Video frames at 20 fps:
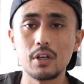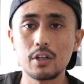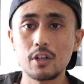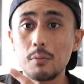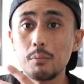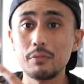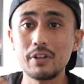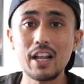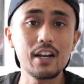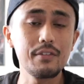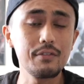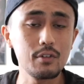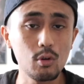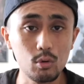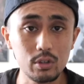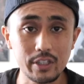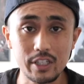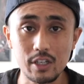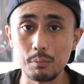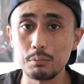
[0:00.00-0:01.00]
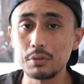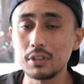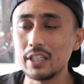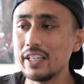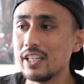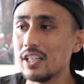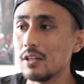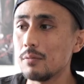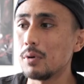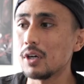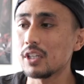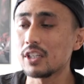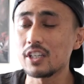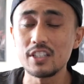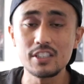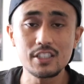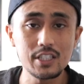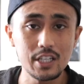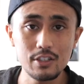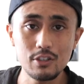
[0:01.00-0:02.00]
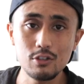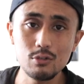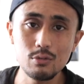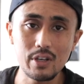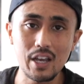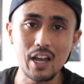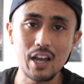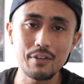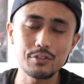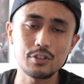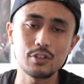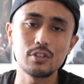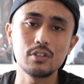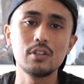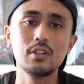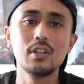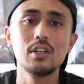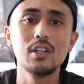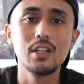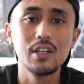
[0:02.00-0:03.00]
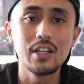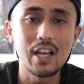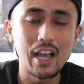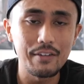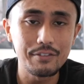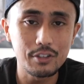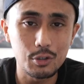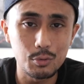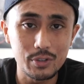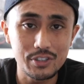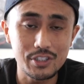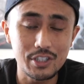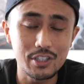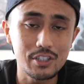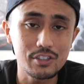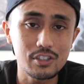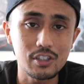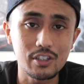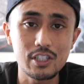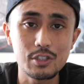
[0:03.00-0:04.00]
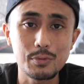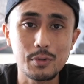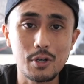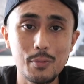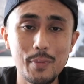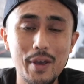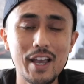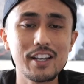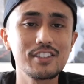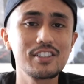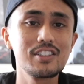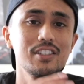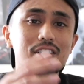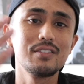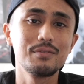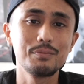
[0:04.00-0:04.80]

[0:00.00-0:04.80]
not even only completed but continued after we see this on HBO Max?